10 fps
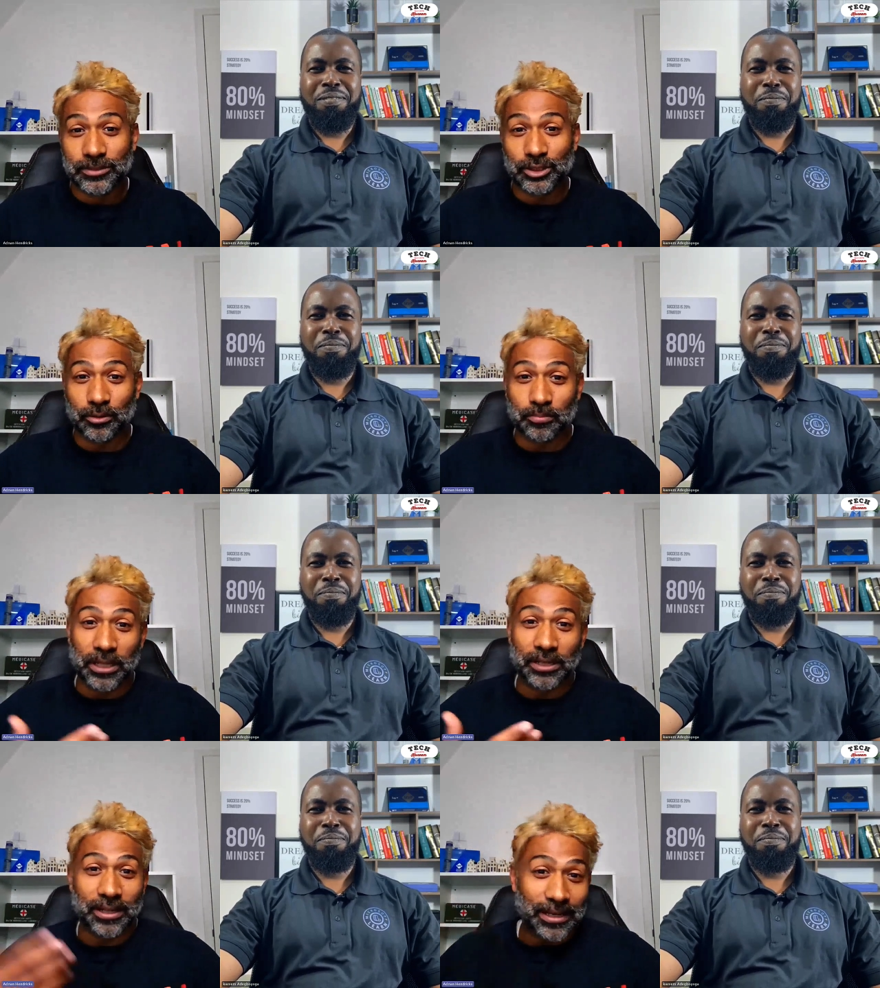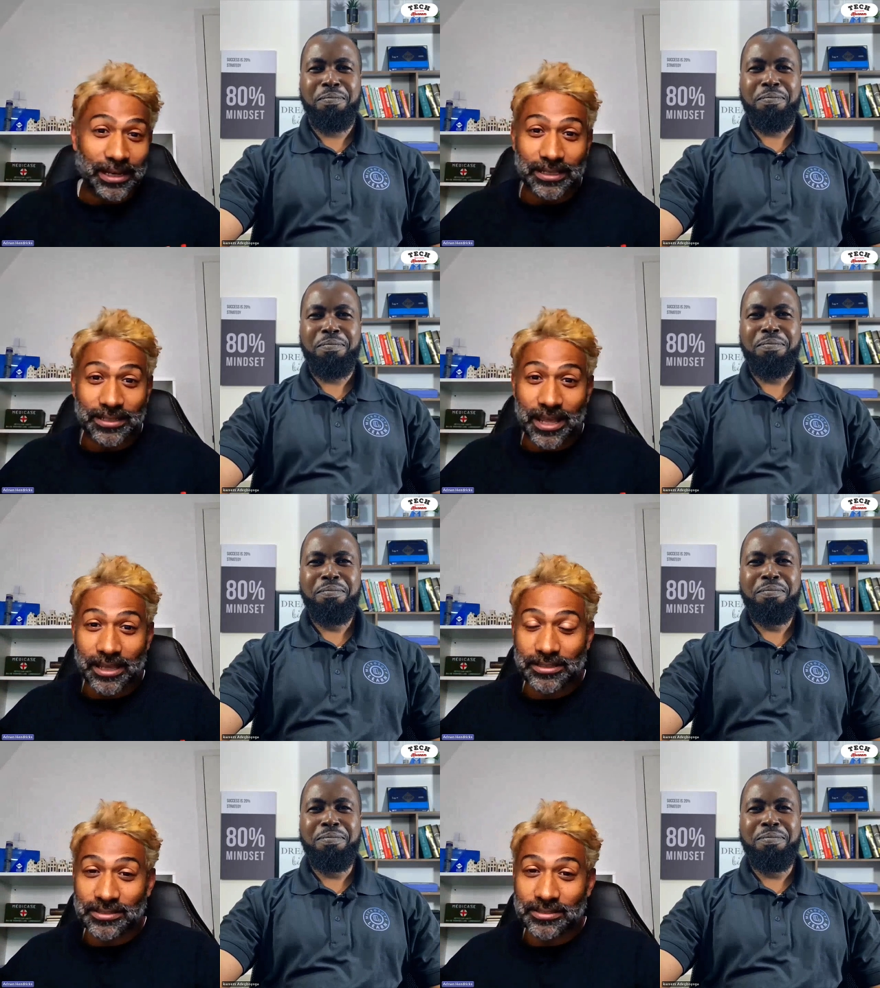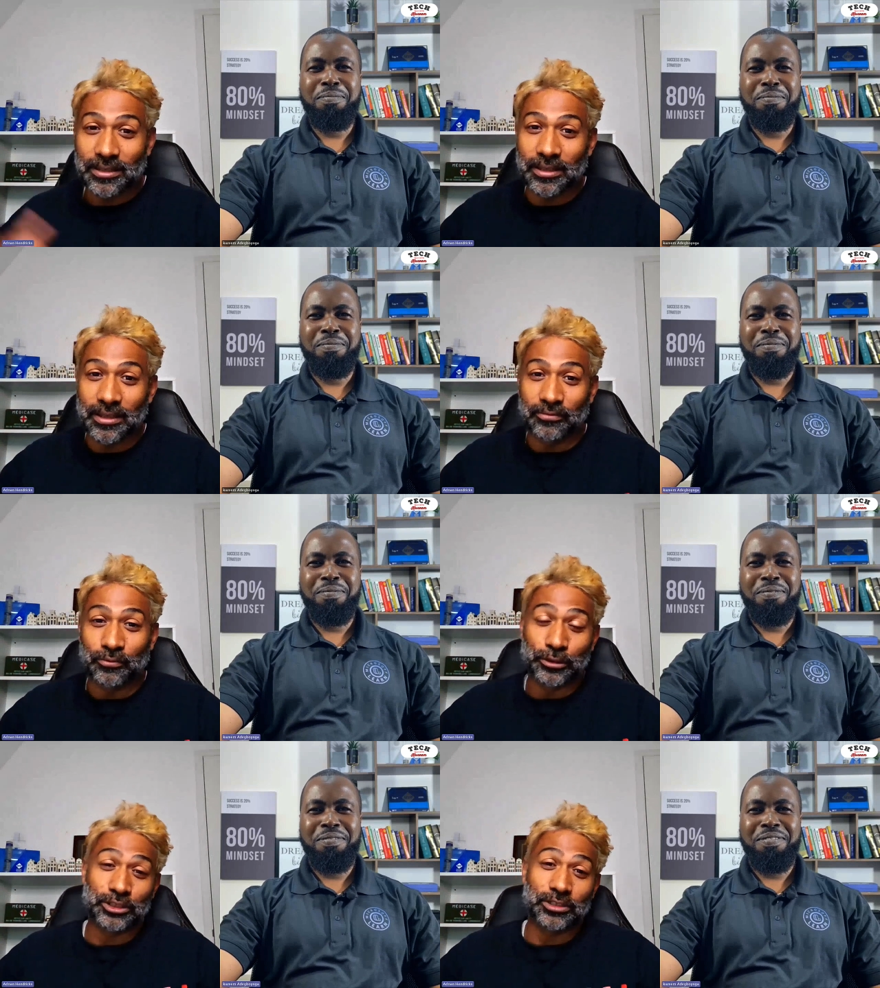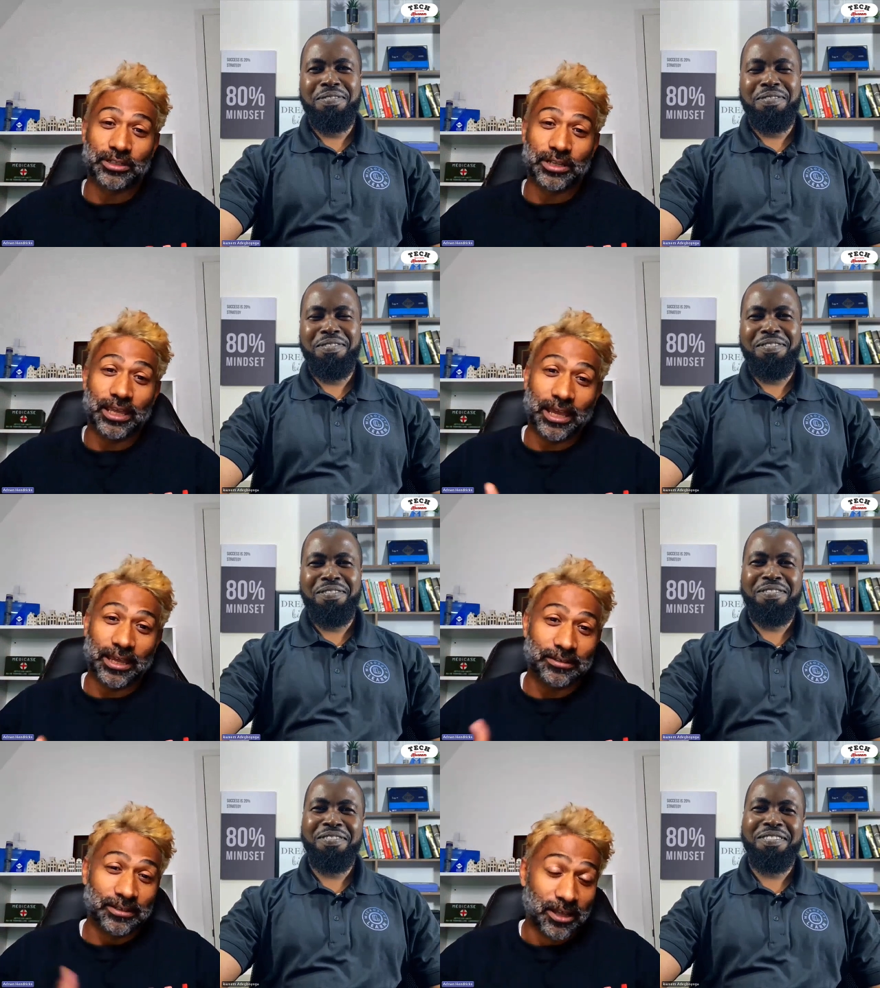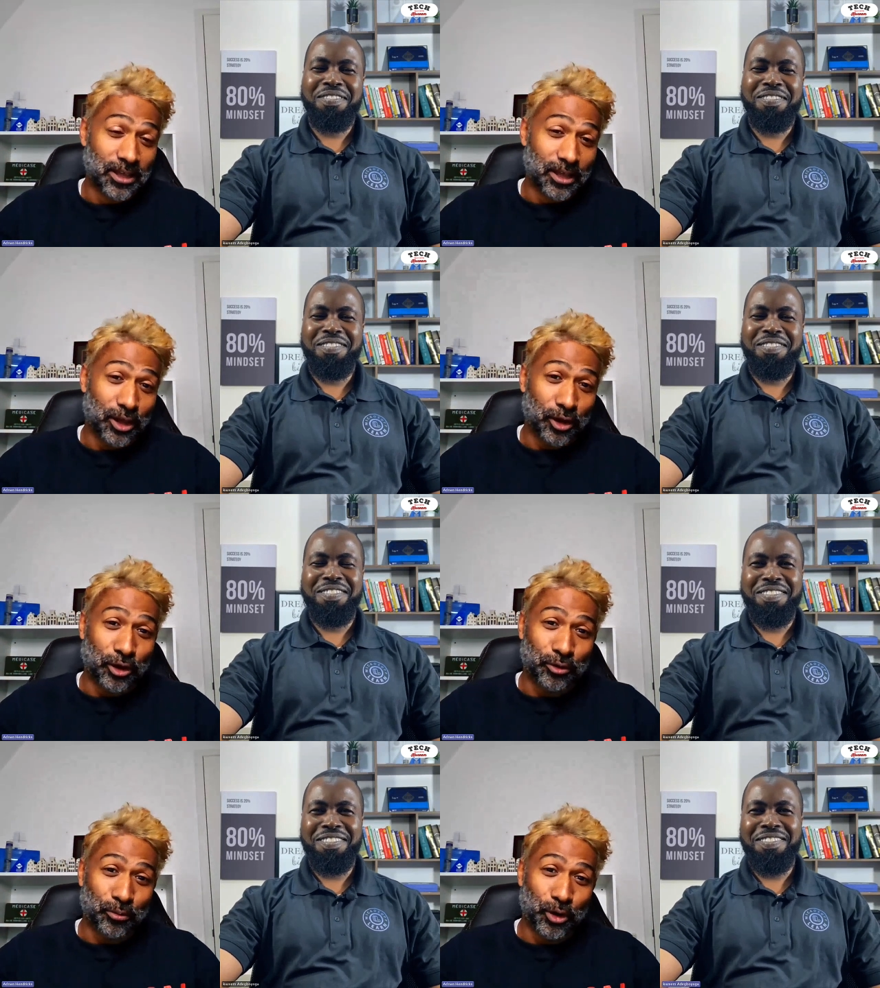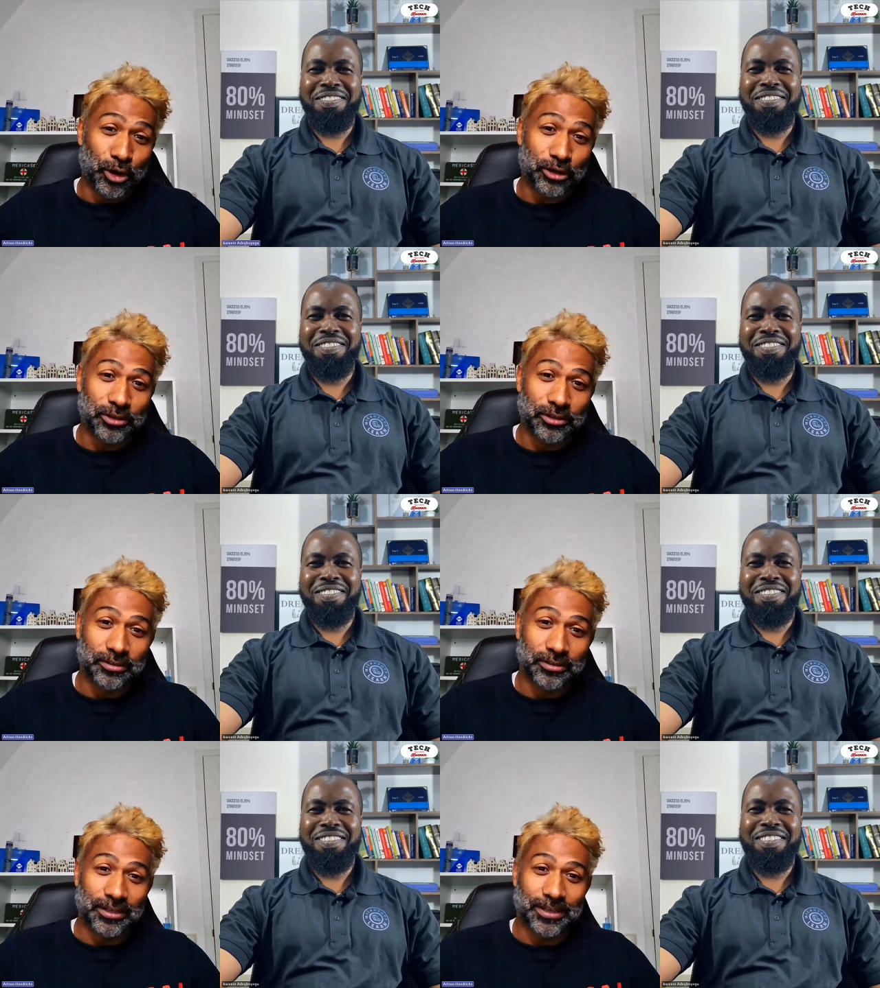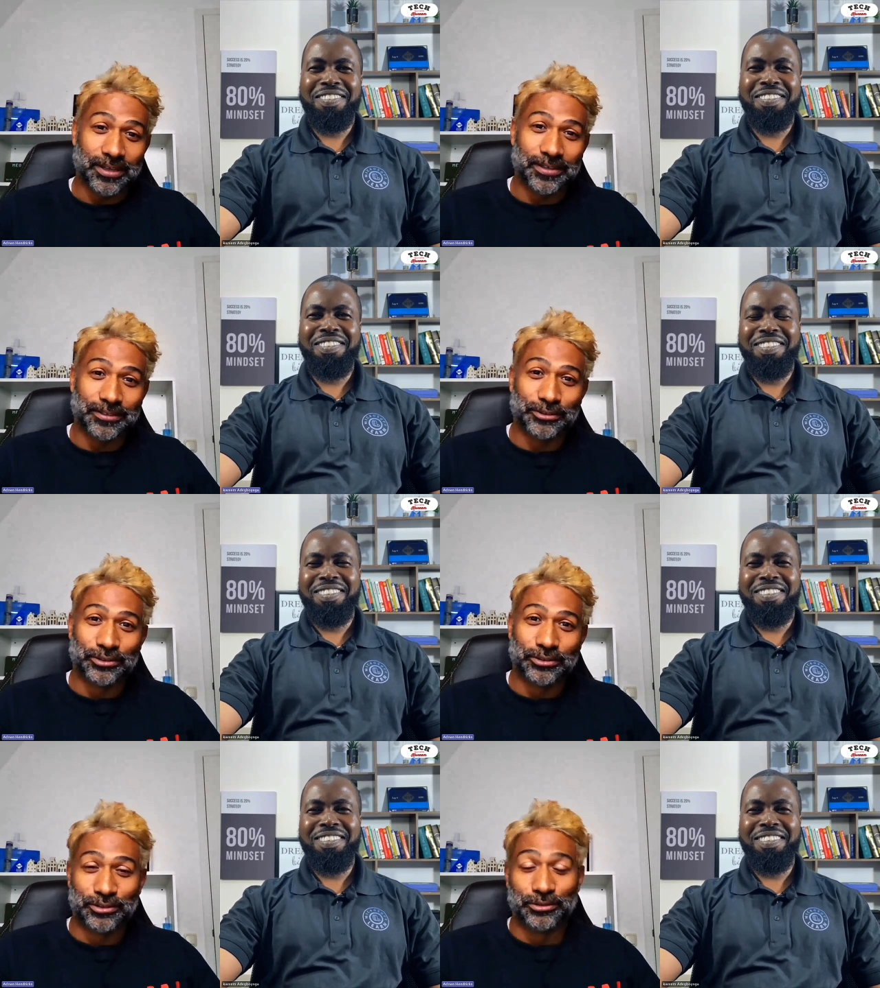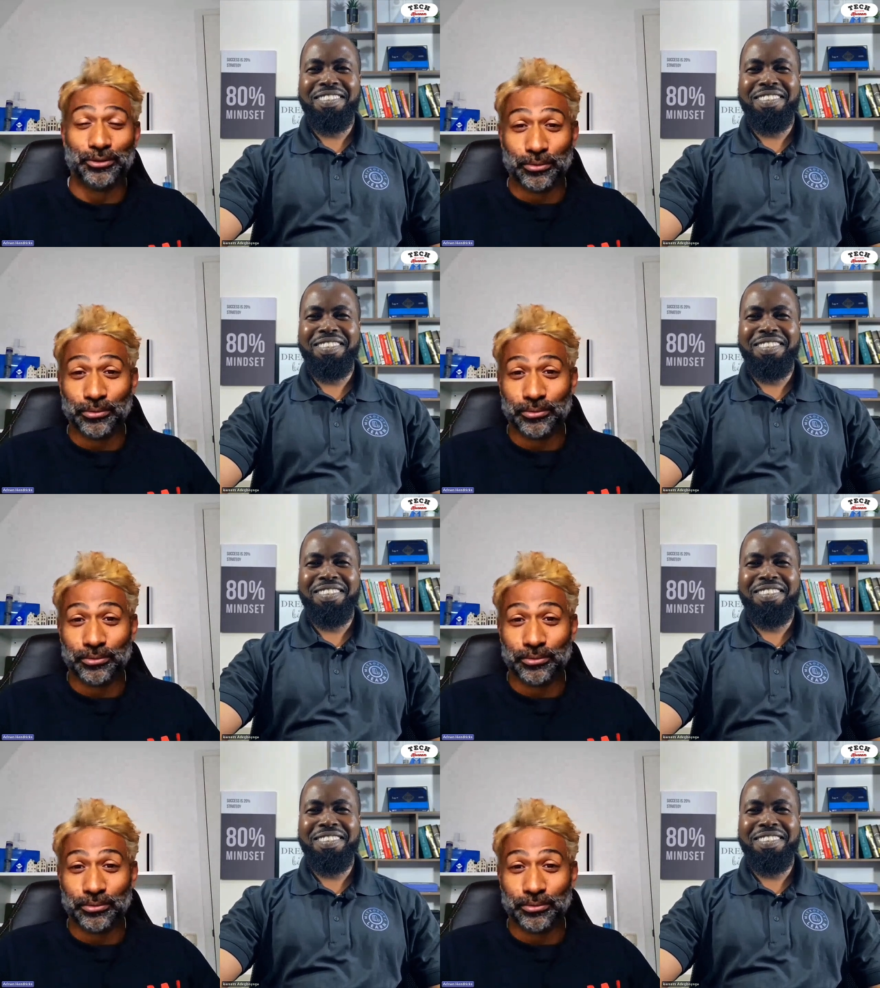Speaker 1: So it meant like late nights. Uh, unfortunately, I had a lot of work uh, to do,